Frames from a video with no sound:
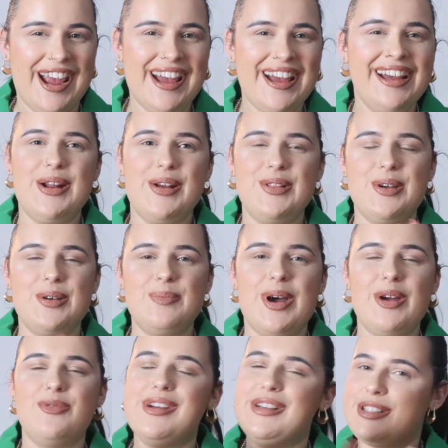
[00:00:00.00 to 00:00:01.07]
I know that my
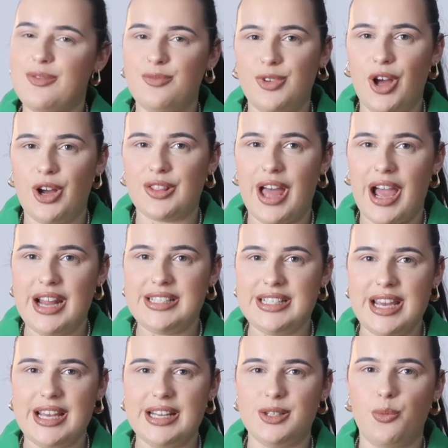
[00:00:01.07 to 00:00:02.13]
recent vlog that I
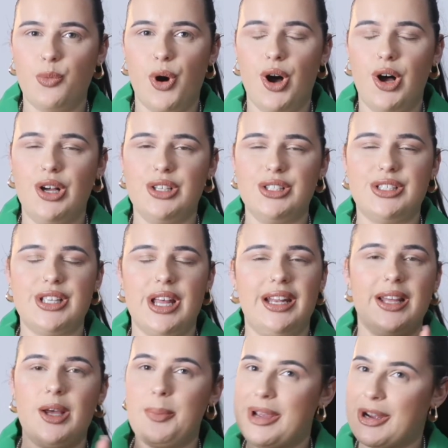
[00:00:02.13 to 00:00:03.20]
did was a
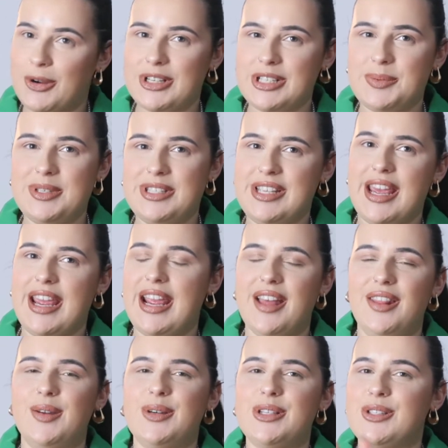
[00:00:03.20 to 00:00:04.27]
little bit Christmassy
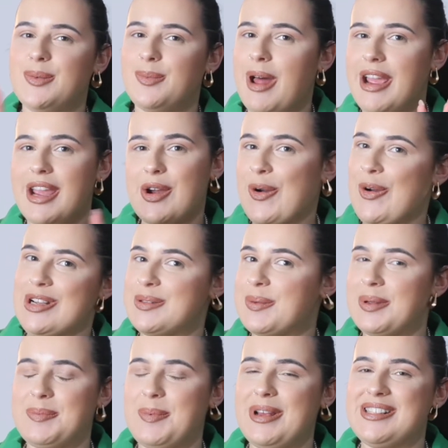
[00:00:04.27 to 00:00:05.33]
and there was some like
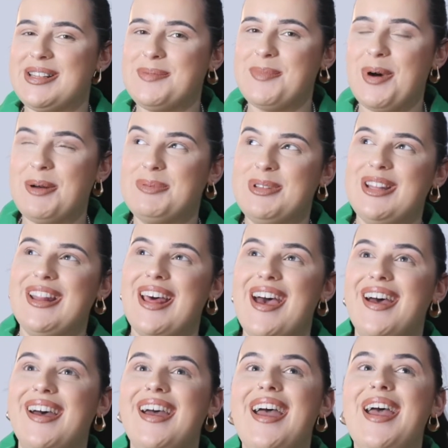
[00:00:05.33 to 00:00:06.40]
Christmas bits and bobs in
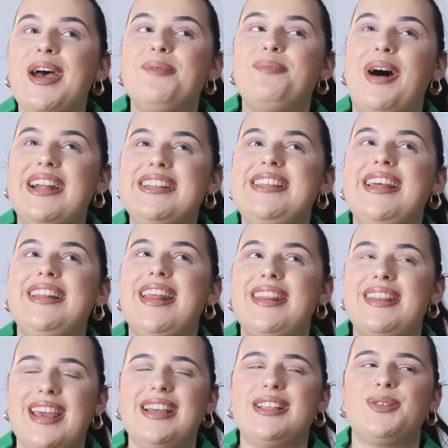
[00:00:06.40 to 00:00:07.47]
there, but I'd say
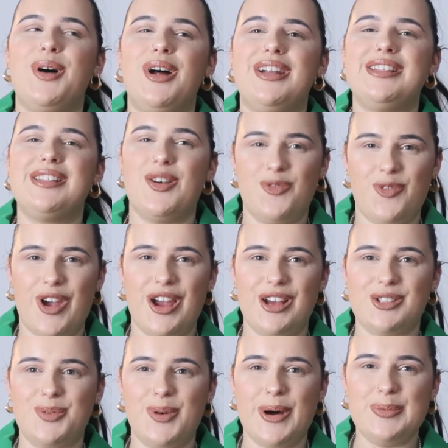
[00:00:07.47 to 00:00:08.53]
that this one is the
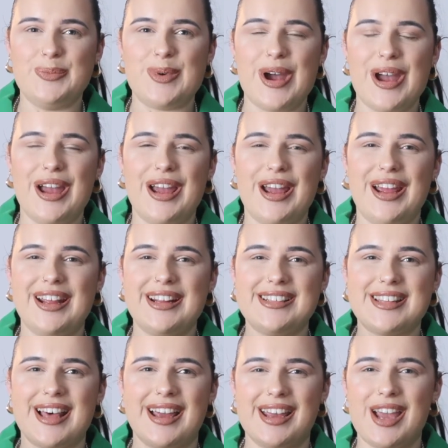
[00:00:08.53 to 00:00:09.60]
first one where
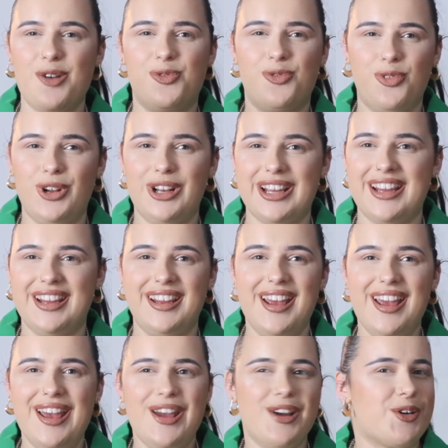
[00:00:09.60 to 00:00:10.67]
it's like a fully
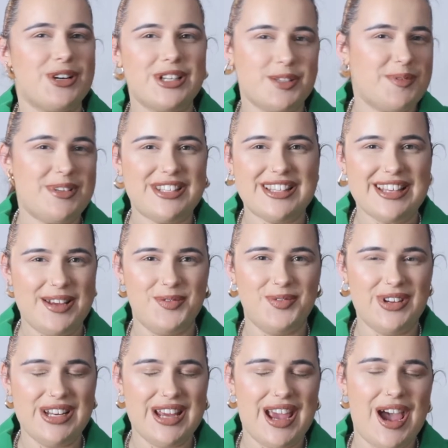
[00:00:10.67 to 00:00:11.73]
Christmas themed
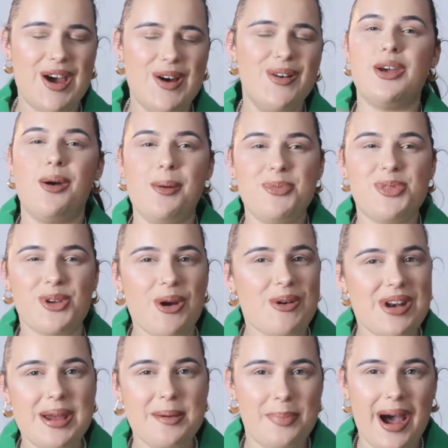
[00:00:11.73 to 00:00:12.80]
video. So I'm
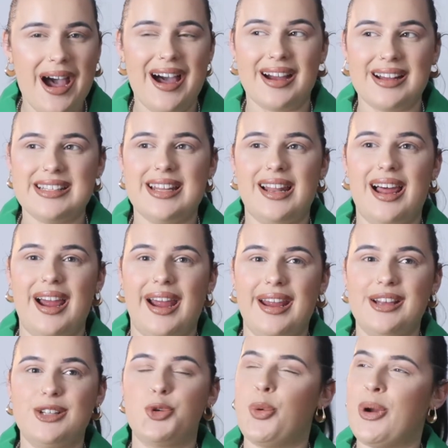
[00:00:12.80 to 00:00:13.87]
throwing it back to like
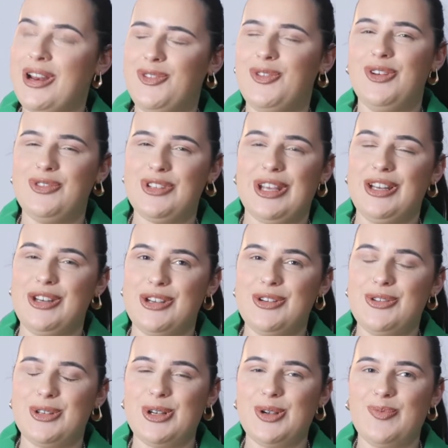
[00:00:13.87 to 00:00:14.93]
2015
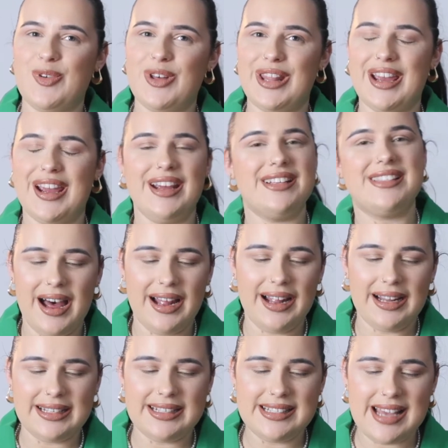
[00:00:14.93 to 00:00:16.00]
YouTube for this,
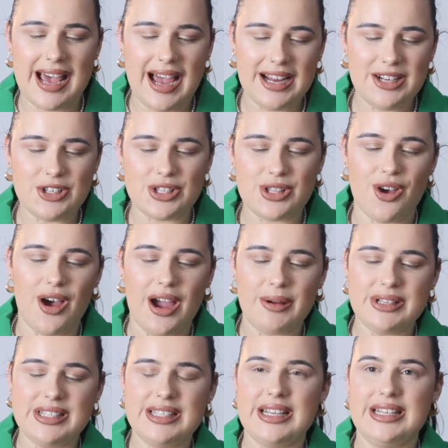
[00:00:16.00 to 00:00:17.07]
and I just thought I
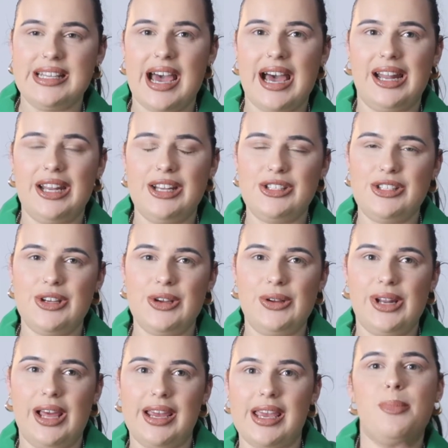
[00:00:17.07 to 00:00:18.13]
would sit down and do
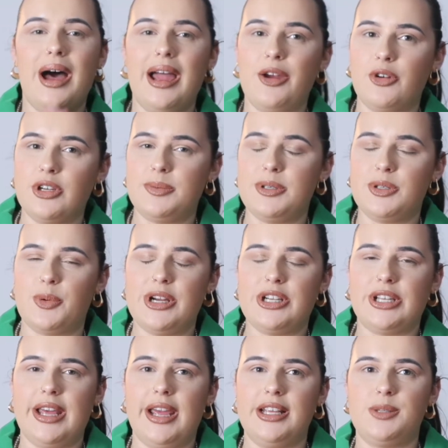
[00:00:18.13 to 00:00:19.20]
like my Christmas wish
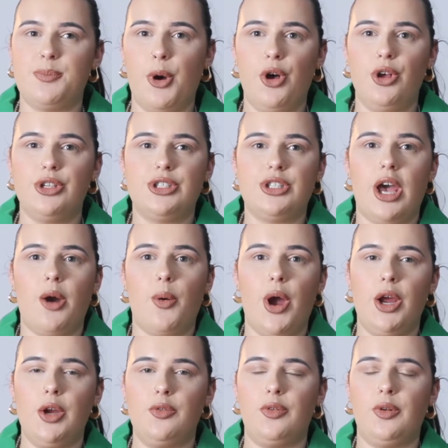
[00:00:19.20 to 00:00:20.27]
list, but also
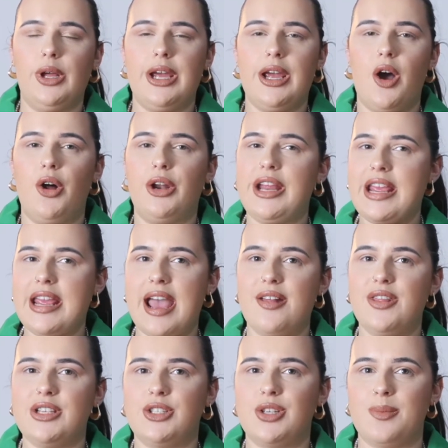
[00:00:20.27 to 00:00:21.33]
hopefully on here
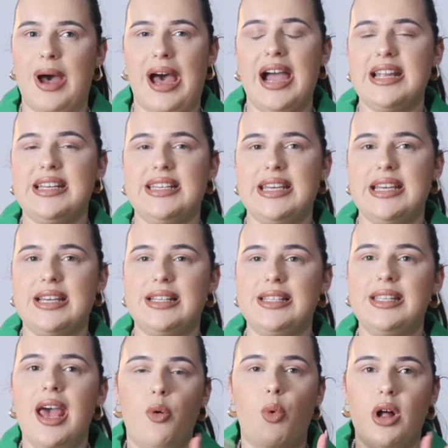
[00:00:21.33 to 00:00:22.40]
there's some ideas
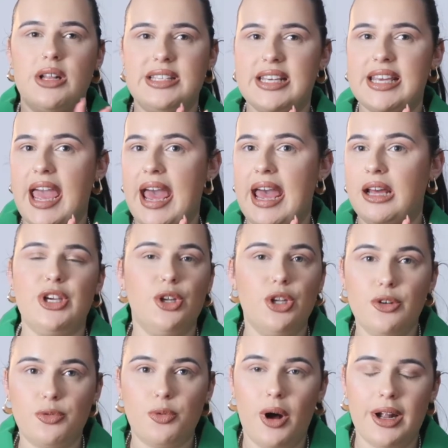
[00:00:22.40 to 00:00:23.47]
for what to get your
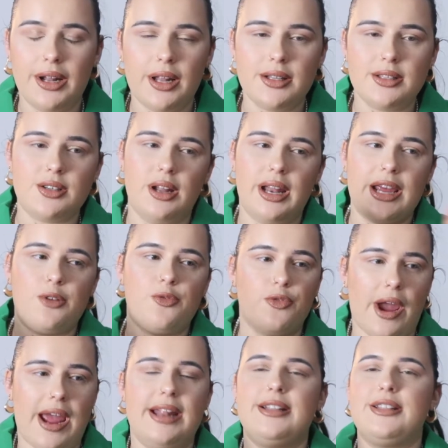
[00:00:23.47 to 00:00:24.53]
loved ones or like
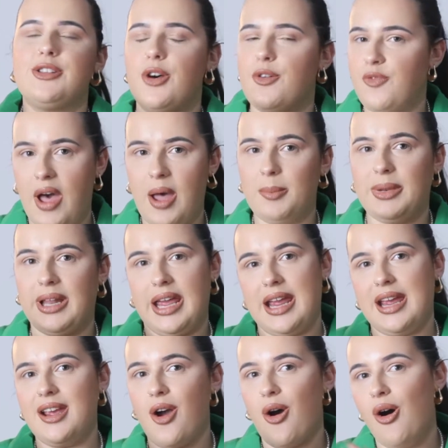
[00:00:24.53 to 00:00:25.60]
friends or
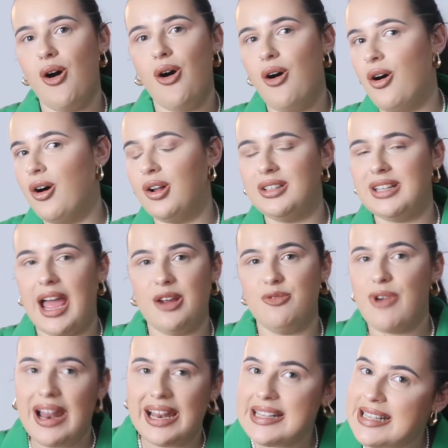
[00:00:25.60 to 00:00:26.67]
family or like
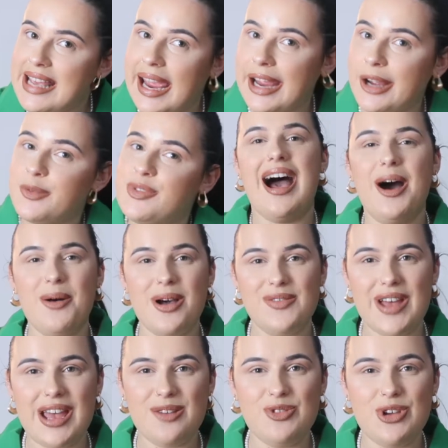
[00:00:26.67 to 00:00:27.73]
relatives. However,
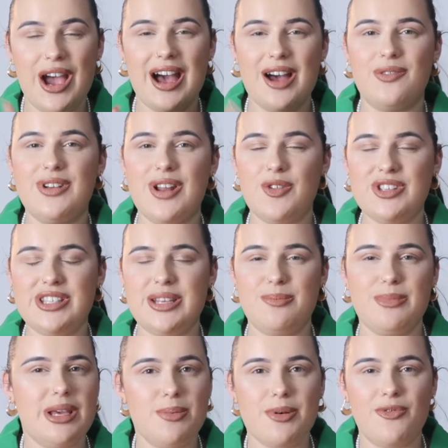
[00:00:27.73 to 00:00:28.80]
if you have never seen
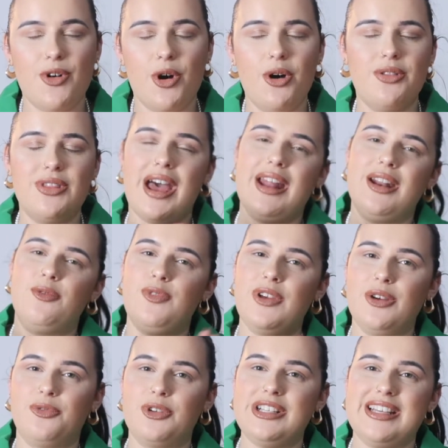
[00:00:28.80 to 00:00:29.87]
me before, then
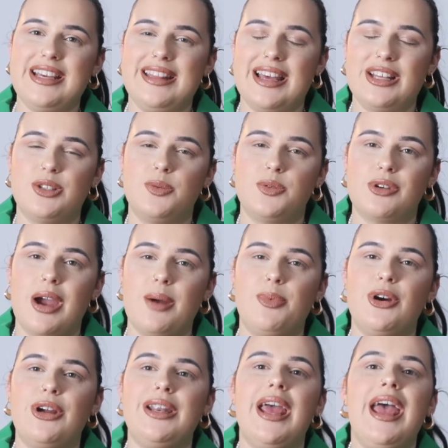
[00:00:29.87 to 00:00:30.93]
feel free to hit that subscribe
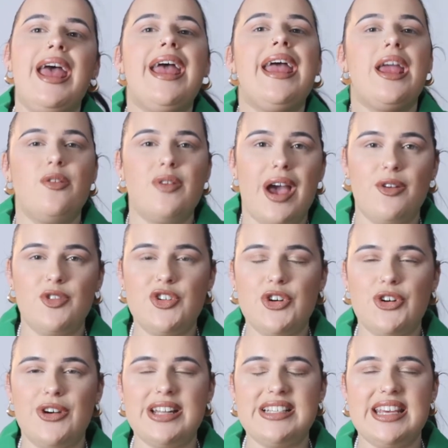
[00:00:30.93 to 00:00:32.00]
button if you haven't
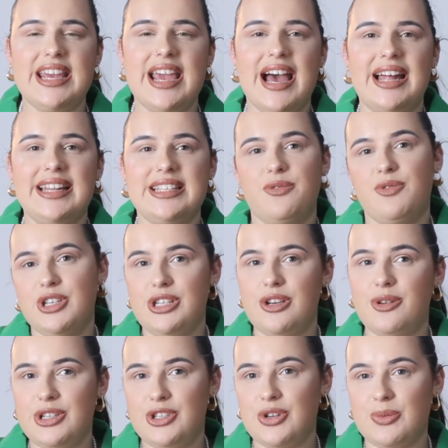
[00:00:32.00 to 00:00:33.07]
already, and if you do
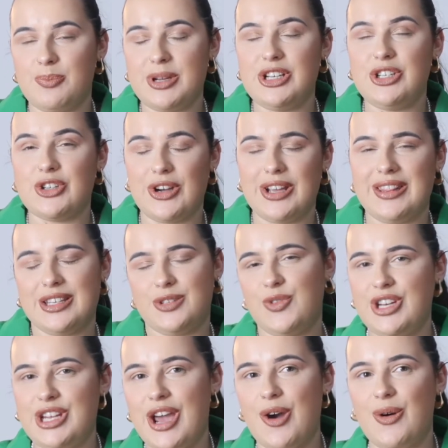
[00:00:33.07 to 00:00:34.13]
end up enjoying this
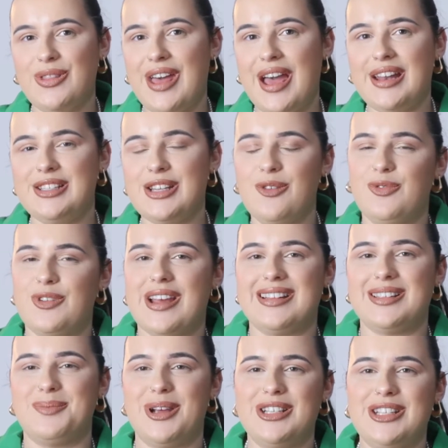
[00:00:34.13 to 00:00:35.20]
video, then don't forget
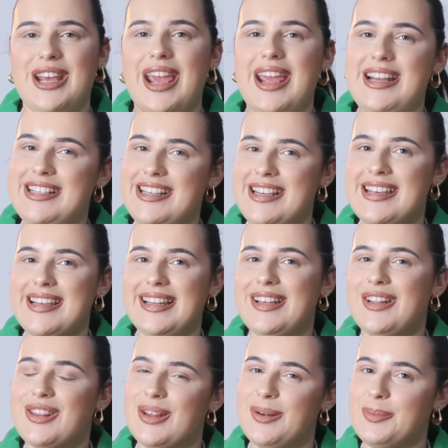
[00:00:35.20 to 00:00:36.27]
to smash it a cheeky
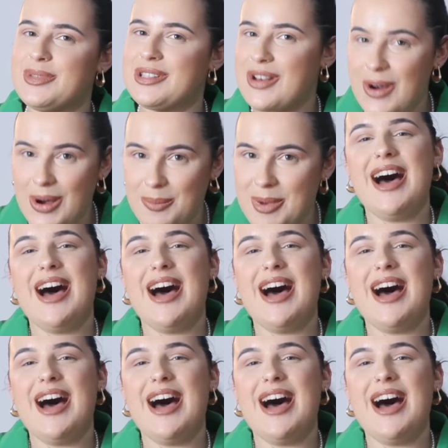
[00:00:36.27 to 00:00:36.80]
little thumbs up.